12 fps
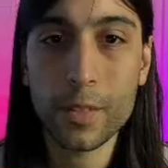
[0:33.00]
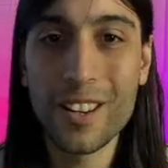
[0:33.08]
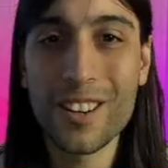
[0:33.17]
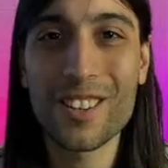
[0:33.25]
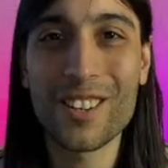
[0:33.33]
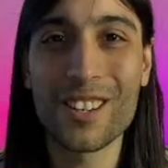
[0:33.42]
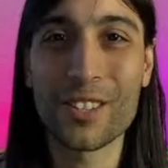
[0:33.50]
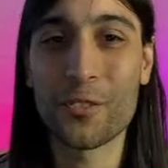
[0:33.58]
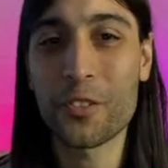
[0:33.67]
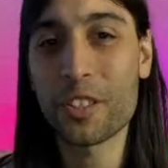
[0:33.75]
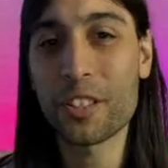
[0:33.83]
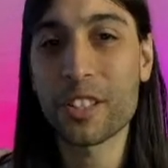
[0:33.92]
All right, so
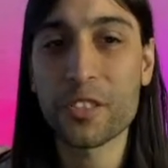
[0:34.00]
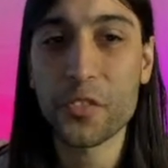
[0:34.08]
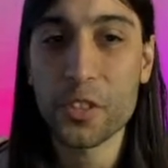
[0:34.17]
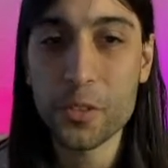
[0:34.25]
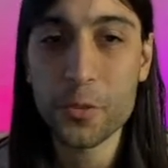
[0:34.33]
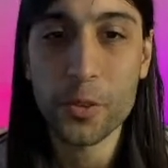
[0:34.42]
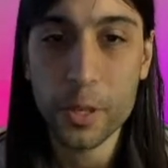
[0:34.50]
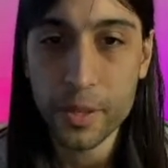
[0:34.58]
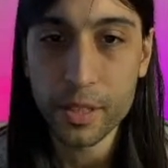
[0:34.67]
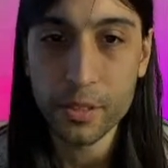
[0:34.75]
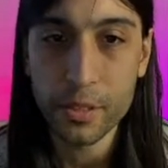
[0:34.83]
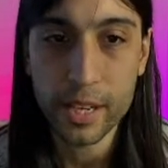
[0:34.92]
first things first, we're going to
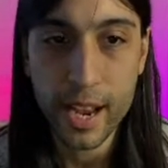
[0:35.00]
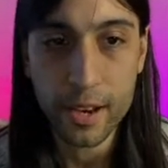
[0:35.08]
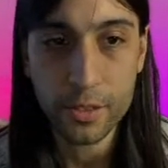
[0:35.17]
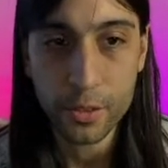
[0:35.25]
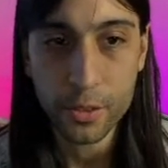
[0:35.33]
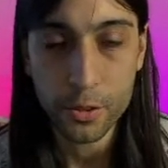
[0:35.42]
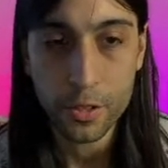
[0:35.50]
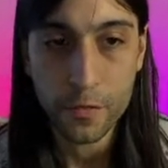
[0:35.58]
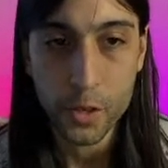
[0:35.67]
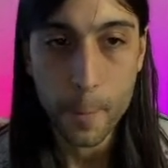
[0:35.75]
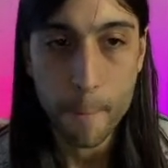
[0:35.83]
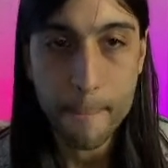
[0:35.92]
be learning how to
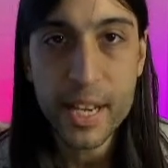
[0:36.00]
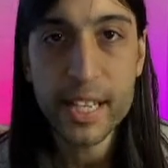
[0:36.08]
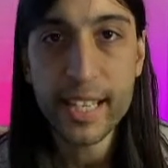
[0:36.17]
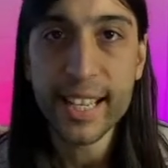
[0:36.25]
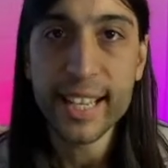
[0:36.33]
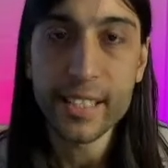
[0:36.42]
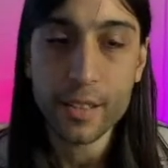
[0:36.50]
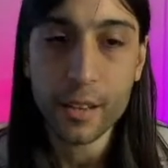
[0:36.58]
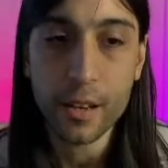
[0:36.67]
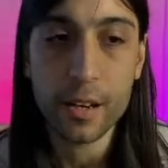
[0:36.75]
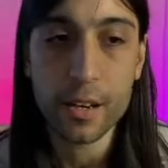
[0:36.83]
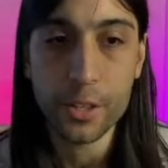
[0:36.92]
convert MIDI into
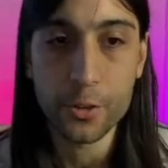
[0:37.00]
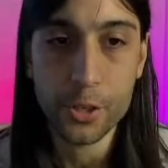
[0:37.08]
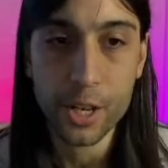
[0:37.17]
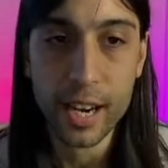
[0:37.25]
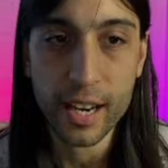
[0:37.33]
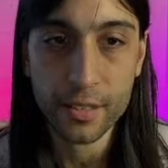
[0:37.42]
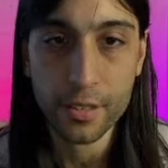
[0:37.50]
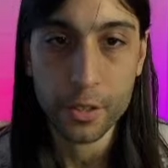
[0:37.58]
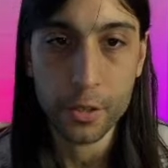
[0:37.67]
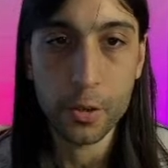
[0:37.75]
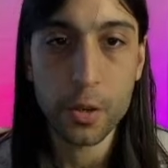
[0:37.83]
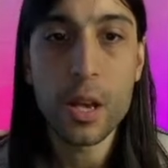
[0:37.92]
audio tracks.
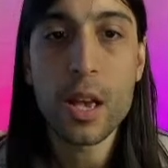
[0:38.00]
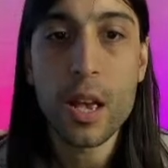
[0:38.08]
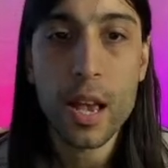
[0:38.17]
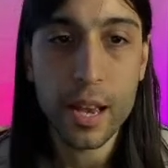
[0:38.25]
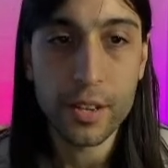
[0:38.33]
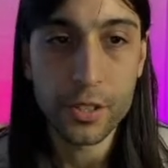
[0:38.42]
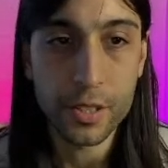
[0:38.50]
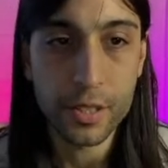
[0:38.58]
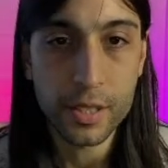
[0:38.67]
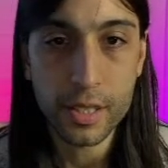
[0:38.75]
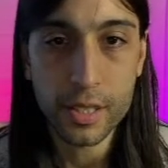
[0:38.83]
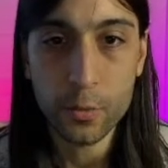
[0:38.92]
So as you can
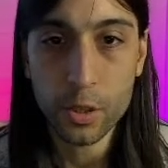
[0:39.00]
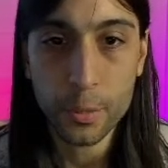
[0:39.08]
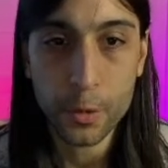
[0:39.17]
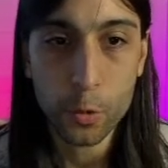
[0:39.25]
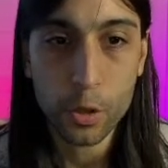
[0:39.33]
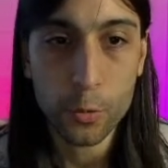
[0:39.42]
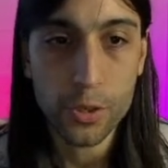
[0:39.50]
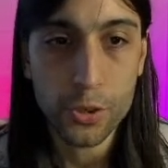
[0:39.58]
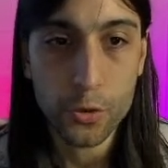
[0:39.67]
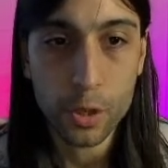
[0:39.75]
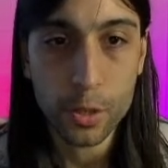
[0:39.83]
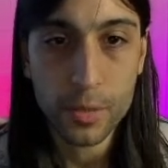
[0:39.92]
see, we're going to be working with
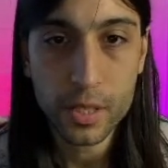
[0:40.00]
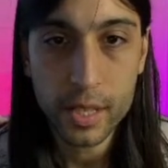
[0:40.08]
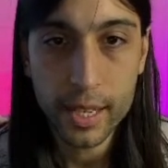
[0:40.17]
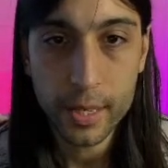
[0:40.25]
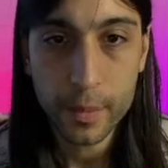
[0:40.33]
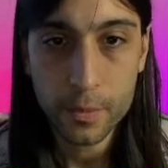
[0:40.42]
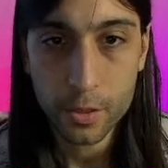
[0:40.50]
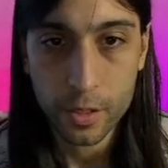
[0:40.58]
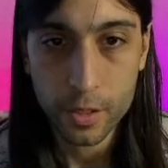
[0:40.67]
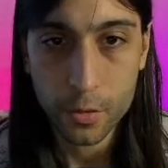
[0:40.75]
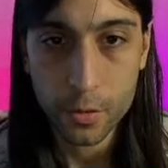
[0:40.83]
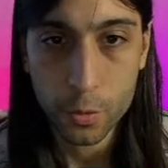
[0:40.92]
drums today. So
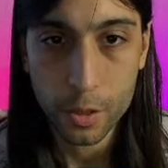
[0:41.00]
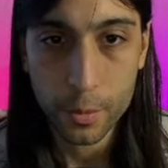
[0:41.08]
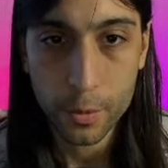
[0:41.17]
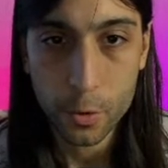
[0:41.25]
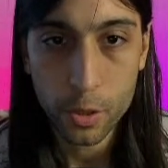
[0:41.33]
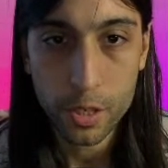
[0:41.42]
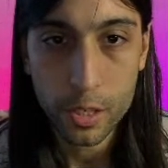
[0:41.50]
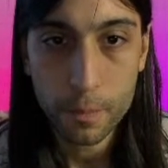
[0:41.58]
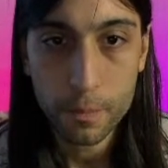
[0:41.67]
this is what we're going to be working on.